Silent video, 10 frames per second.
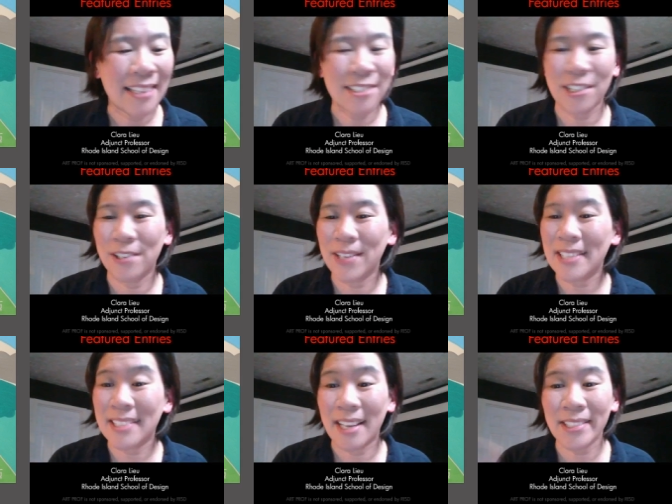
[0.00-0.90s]
so
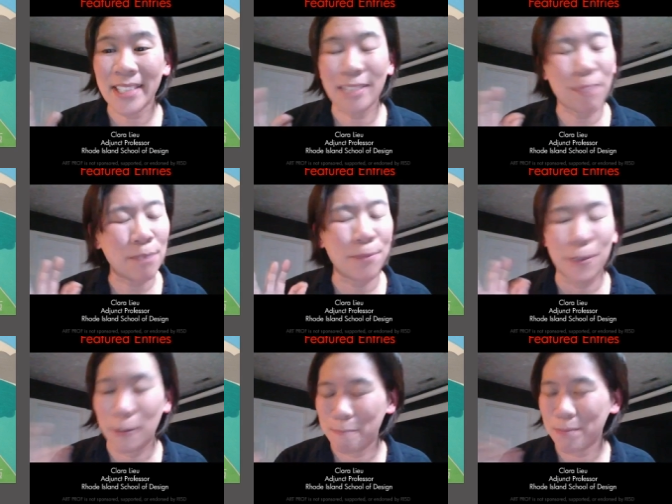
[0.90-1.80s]
it sounds like
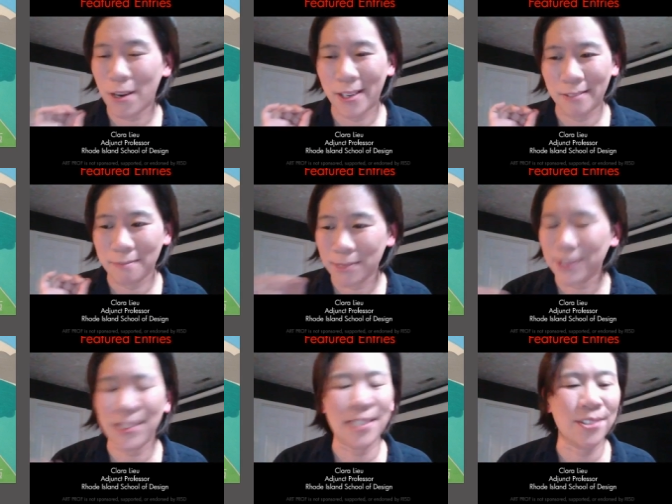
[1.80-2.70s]
people are
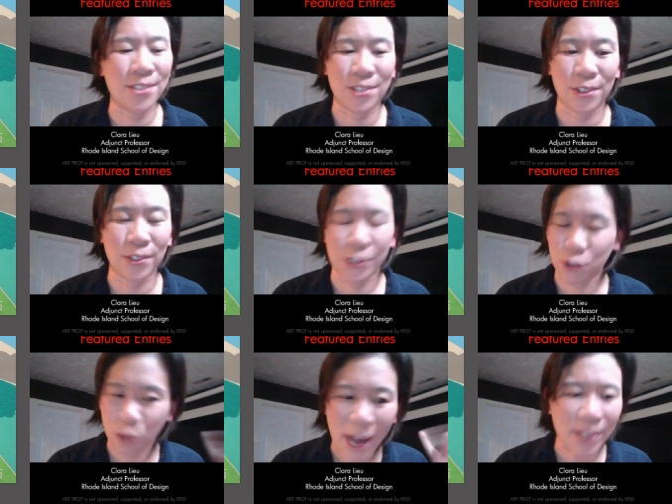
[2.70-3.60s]
really into the circles.
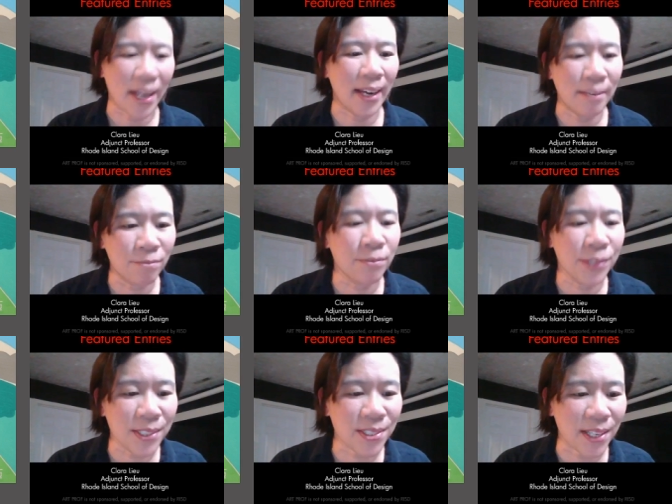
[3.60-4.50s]
Try that. I'm
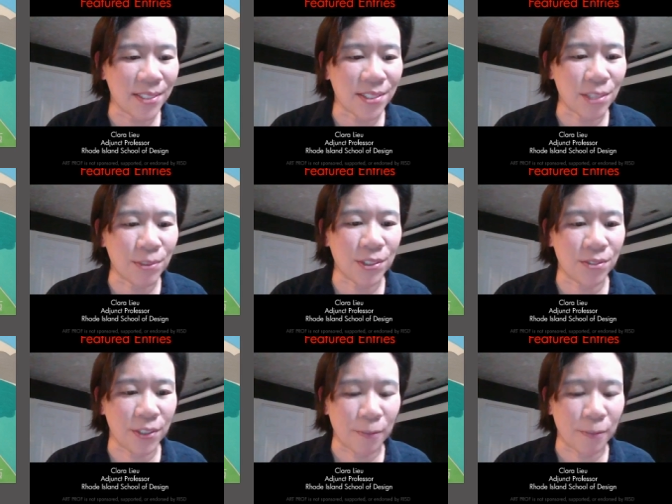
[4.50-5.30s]
really excited to see what you do.